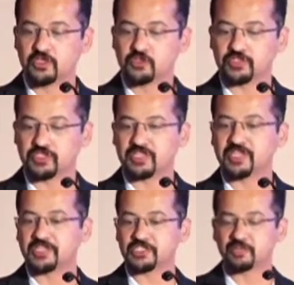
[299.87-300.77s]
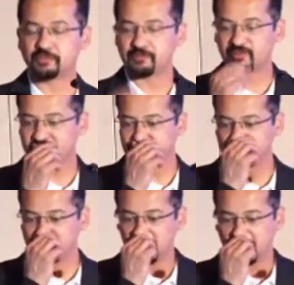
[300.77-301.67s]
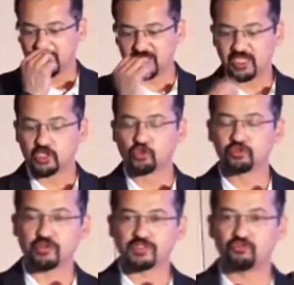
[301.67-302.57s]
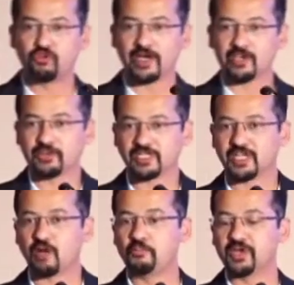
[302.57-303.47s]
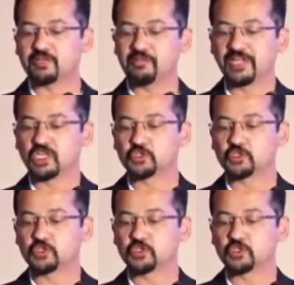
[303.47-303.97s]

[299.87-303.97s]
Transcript: So this is an interesting paper which is done in 2005, where they compare the medical